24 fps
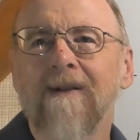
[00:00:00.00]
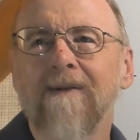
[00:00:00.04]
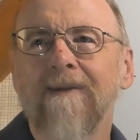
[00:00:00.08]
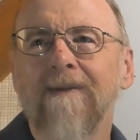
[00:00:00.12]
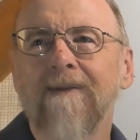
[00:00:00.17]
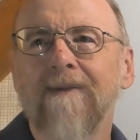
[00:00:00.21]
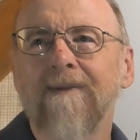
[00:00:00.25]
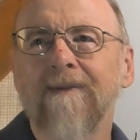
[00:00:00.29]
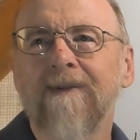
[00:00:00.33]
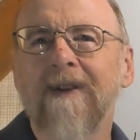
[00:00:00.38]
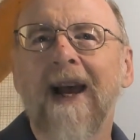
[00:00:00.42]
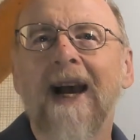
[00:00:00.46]

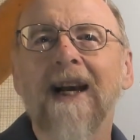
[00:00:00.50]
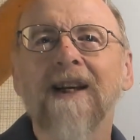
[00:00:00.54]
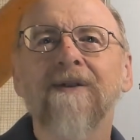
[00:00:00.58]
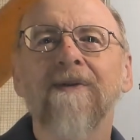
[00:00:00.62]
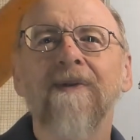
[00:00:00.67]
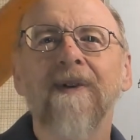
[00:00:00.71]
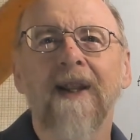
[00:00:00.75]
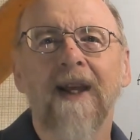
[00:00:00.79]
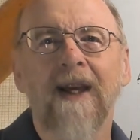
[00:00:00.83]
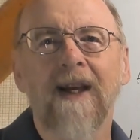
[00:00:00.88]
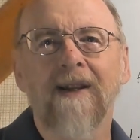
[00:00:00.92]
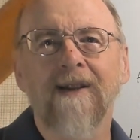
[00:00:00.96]
tax
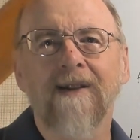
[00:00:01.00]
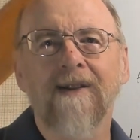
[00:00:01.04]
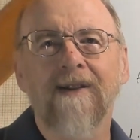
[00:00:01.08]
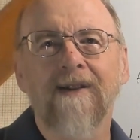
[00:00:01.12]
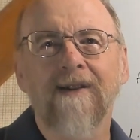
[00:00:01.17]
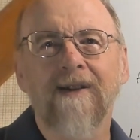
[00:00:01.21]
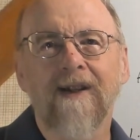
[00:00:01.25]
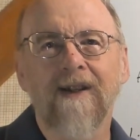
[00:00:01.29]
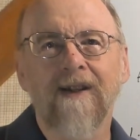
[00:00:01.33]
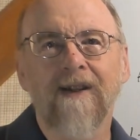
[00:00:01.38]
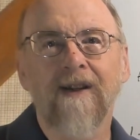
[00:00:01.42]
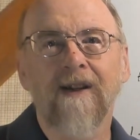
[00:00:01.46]
finance
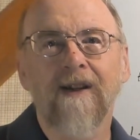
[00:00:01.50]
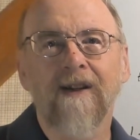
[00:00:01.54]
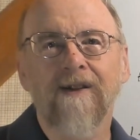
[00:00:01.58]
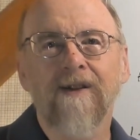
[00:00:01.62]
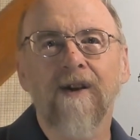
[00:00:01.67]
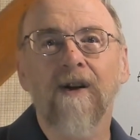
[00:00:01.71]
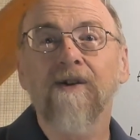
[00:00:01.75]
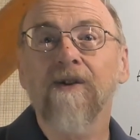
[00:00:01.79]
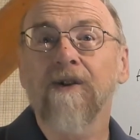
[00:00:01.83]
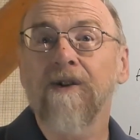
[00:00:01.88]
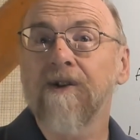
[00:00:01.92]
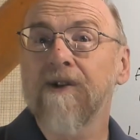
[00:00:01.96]
and
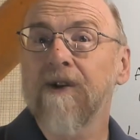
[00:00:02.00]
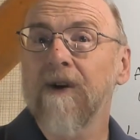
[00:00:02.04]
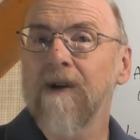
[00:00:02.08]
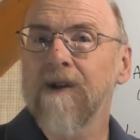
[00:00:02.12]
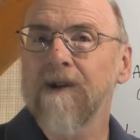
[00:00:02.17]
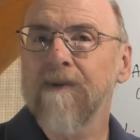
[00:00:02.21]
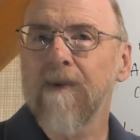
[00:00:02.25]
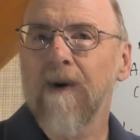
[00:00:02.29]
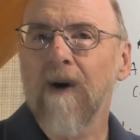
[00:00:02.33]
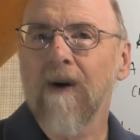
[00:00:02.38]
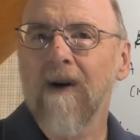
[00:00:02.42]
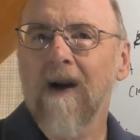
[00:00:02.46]
social insurance
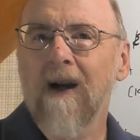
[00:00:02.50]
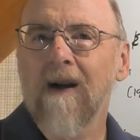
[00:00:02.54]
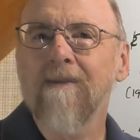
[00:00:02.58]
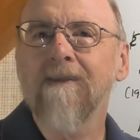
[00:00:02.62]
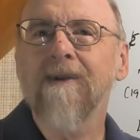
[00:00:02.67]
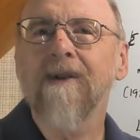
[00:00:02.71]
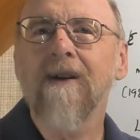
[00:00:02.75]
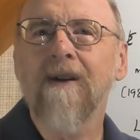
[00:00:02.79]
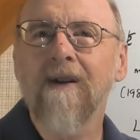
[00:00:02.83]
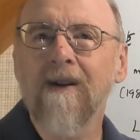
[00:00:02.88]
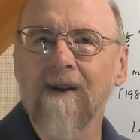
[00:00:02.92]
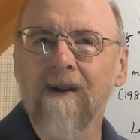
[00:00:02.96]
programs
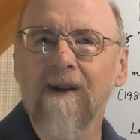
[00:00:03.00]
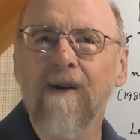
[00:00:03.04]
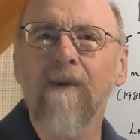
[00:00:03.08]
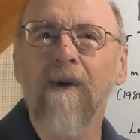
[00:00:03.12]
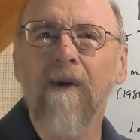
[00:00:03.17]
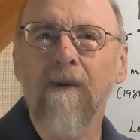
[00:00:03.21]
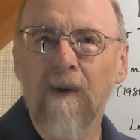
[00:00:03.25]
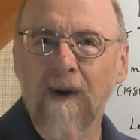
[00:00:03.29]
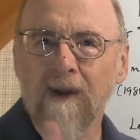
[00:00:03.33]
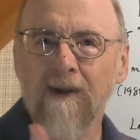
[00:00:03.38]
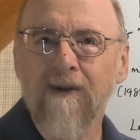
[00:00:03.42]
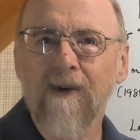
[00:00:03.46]
that we
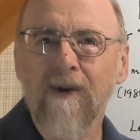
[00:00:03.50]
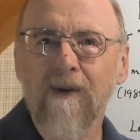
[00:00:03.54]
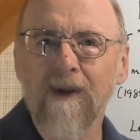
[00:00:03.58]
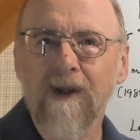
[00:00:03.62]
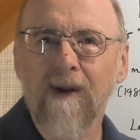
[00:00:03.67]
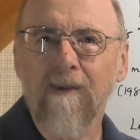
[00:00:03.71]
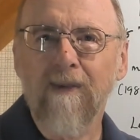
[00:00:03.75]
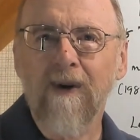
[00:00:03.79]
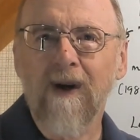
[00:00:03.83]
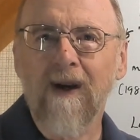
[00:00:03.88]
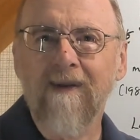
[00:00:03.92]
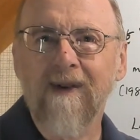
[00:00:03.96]
went through in the
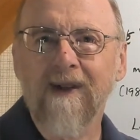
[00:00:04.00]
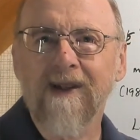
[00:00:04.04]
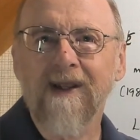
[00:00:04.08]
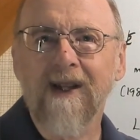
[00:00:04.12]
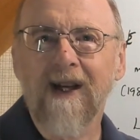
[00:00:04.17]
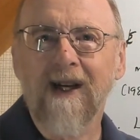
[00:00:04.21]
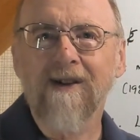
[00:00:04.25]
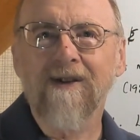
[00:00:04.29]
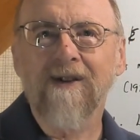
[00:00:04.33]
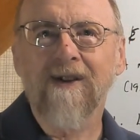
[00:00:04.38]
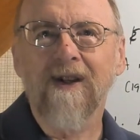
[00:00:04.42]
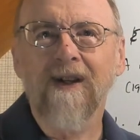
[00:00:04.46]
previous
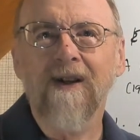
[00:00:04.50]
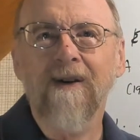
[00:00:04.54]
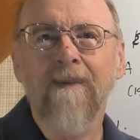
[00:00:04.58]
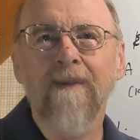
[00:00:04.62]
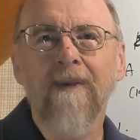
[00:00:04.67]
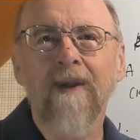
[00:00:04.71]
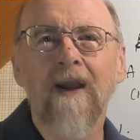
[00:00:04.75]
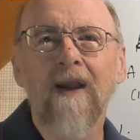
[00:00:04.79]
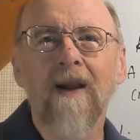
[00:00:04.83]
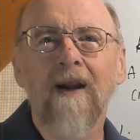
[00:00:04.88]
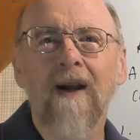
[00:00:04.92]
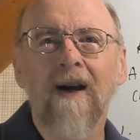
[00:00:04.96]
lecture.
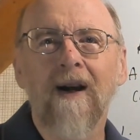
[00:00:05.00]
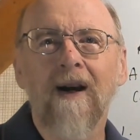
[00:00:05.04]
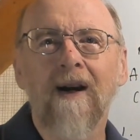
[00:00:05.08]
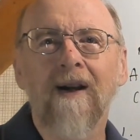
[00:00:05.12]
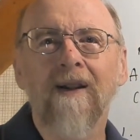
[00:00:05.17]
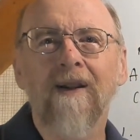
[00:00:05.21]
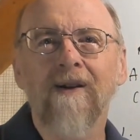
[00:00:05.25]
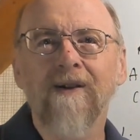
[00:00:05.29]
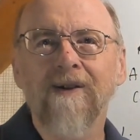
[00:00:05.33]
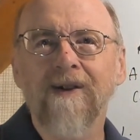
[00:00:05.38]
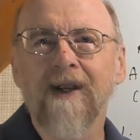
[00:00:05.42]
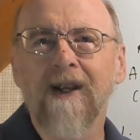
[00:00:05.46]

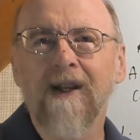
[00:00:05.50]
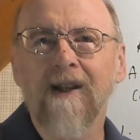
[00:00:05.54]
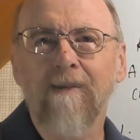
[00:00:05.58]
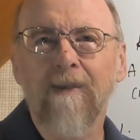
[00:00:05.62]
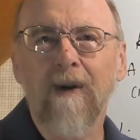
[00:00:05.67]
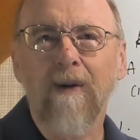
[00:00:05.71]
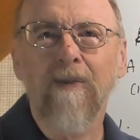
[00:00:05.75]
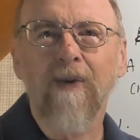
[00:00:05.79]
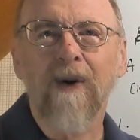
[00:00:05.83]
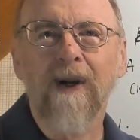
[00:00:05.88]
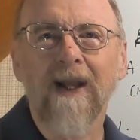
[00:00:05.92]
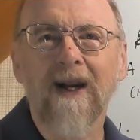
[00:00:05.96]
Those tend to be
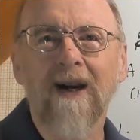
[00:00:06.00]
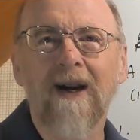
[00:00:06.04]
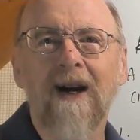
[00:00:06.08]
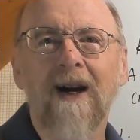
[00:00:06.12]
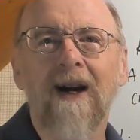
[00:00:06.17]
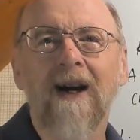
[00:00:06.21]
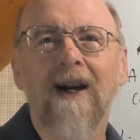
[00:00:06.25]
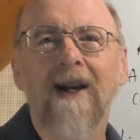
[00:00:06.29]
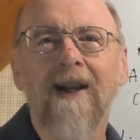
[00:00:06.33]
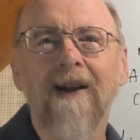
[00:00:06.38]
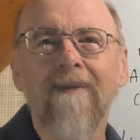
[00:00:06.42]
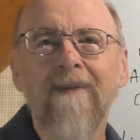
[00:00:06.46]
pretty
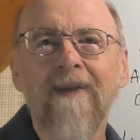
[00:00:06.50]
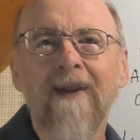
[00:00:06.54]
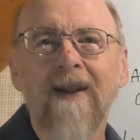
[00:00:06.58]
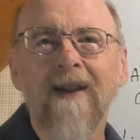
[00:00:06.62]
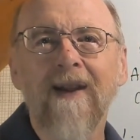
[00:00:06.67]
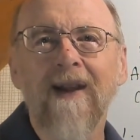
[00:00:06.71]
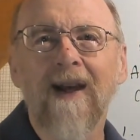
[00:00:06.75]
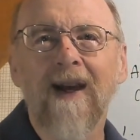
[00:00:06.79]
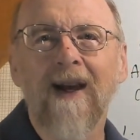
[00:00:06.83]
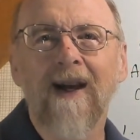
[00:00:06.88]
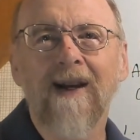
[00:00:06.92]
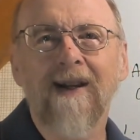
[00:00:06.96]
high,
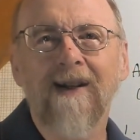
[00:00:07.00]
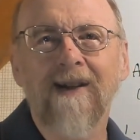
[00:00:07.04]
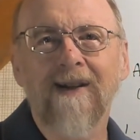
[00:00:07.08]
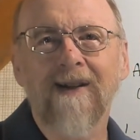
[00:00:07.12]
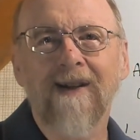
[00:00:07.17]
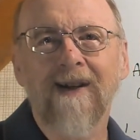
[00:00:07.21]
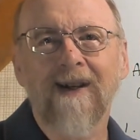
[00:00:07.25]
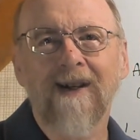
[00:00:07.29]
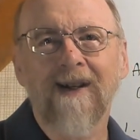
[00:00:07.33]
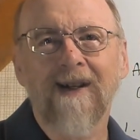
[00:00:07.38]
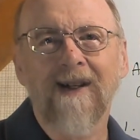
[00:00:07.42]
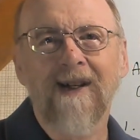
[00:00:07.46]

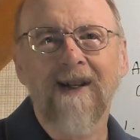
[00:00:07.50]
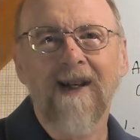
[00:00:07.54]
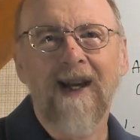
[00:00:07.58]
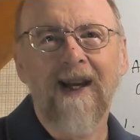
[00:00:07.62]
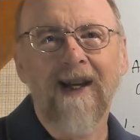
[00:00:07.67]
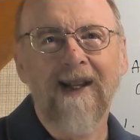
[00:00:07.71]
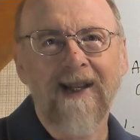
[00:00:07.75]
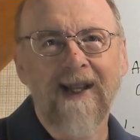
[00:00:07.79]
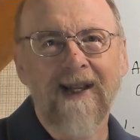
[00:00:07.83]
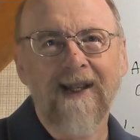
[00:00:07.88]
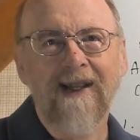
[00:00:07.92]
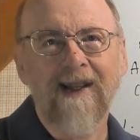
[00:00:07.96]

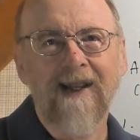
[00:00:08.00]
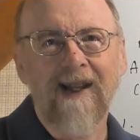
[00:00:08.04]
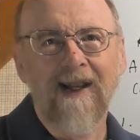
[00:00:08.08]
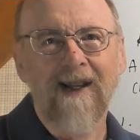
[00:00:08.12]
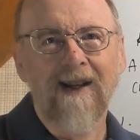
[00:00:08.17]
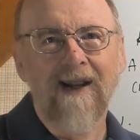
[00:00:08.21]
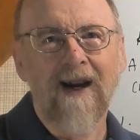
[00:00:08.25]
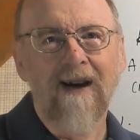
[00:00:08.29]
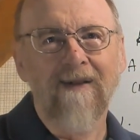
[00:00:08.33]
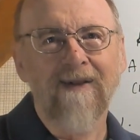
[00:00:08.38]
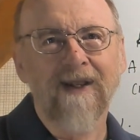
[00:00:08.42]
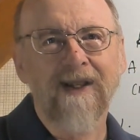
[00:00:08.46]
and
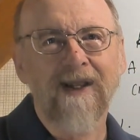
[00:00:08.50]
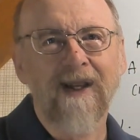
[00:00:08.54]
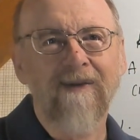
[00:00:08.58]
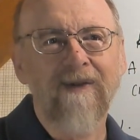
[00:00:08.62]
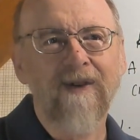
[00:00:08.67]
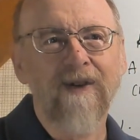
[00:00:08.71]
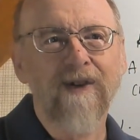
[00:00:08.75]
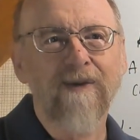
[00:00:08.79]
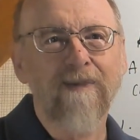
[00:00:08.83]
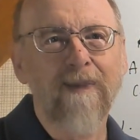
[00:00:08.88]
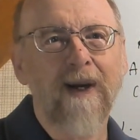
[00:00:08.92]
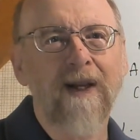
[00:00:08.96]
obviously if
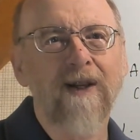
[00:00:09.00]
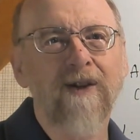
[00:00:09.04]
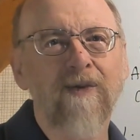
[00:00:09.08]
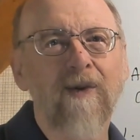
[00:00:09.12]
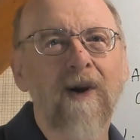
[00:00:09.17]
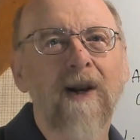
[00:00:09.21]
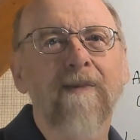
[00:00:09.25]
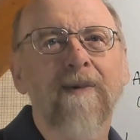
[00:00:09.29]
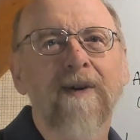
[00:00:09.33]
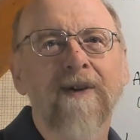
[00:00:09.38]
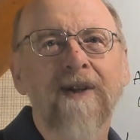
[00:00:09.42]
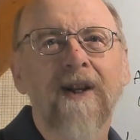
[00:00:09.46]
you spend
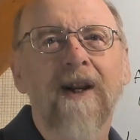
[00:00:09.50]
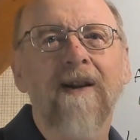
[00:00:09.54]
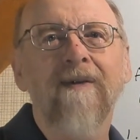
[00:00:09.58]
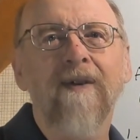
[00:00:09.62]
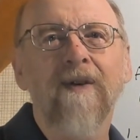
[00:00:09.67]
20% of your